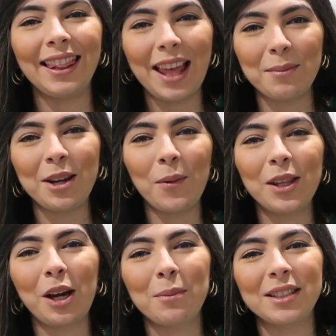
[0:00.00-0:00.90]
Let me know in
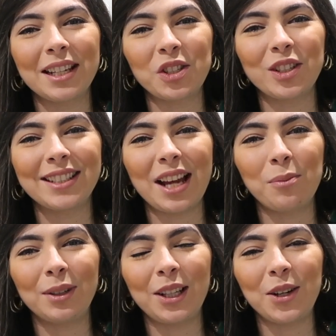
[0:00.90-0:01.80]
the comment section
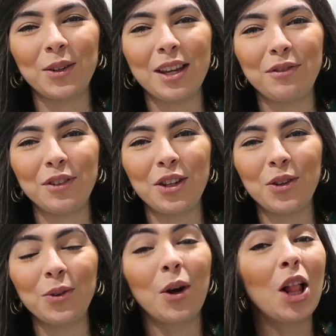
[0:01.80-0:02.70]
down below if
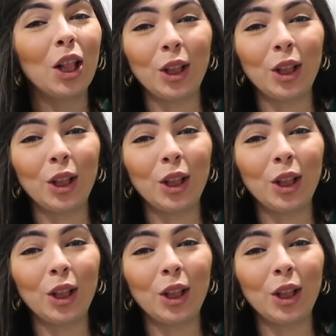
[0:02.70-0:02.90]
you